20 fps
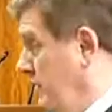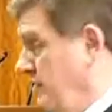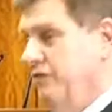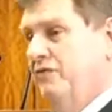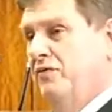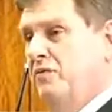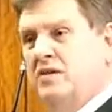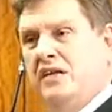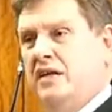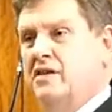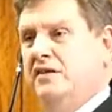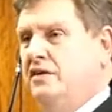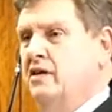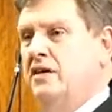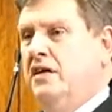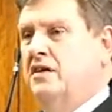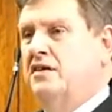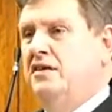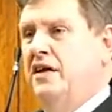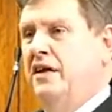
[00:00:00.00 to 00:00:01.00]
Siyoni is
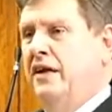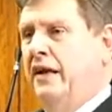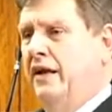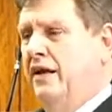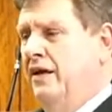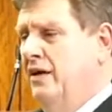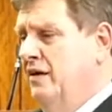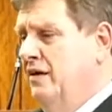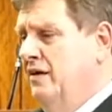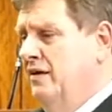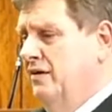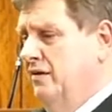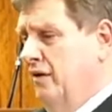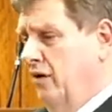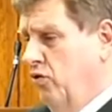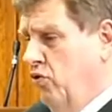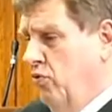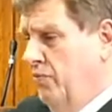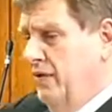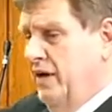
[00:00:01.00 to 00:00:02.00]
making a
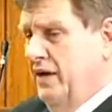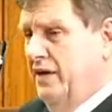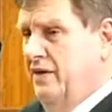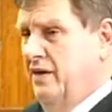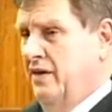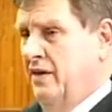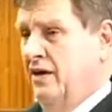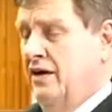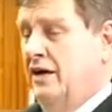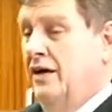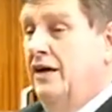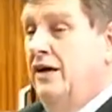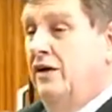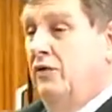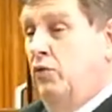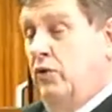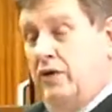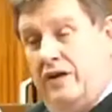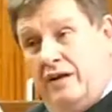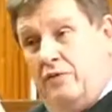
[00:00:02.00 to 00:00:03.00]
dramatic U-turn.
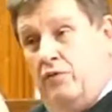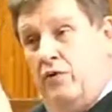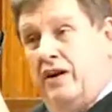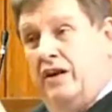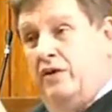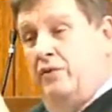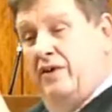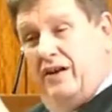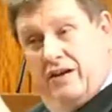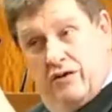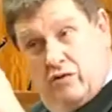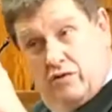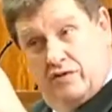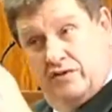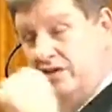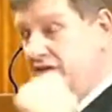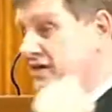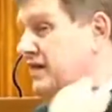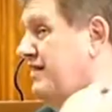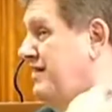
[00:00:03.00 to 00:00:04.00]
During
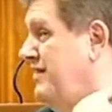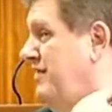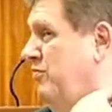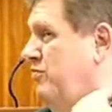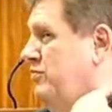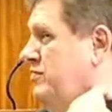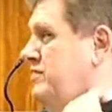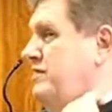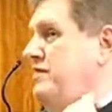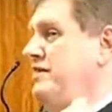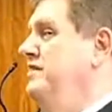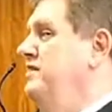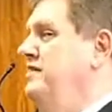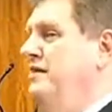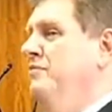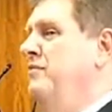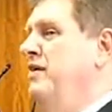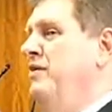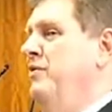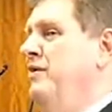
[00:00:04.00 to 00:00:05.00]
questioning by the
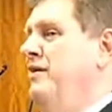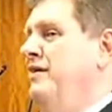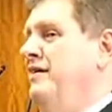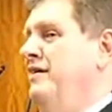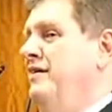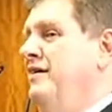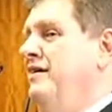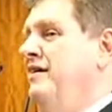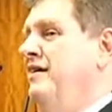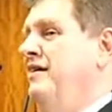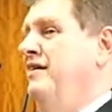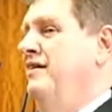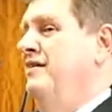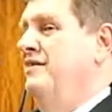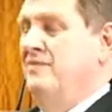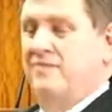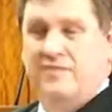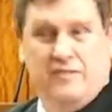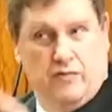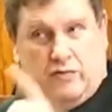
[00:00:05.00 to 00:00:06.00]
state earlier in the
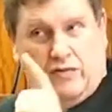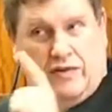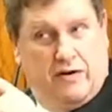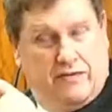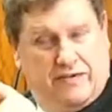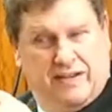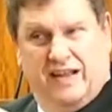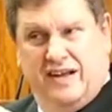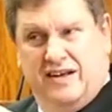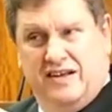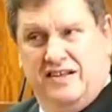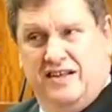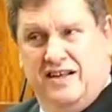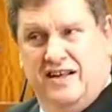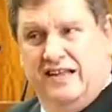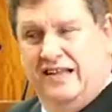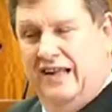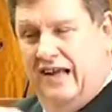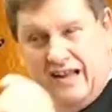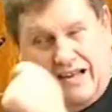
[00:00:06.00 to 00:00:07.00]
week, Siyoni
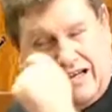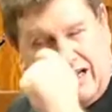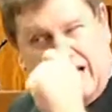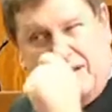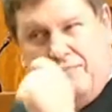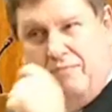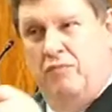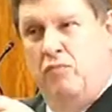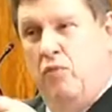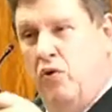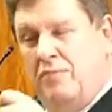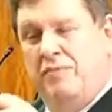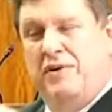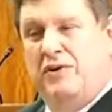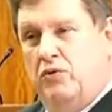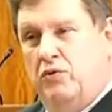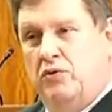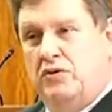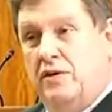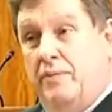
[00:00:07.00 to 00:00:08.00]
refrained from
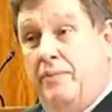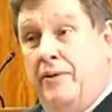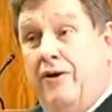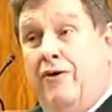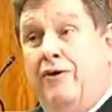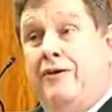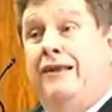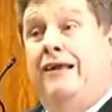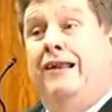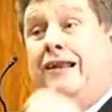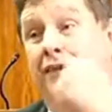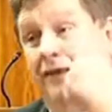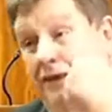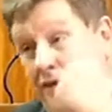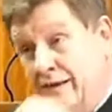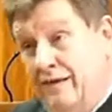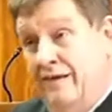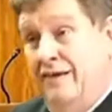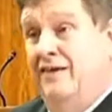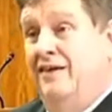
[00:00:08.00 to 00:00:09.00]
answering any
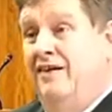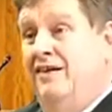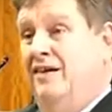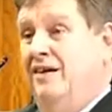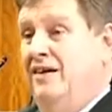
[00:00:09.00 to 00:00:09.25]
questions.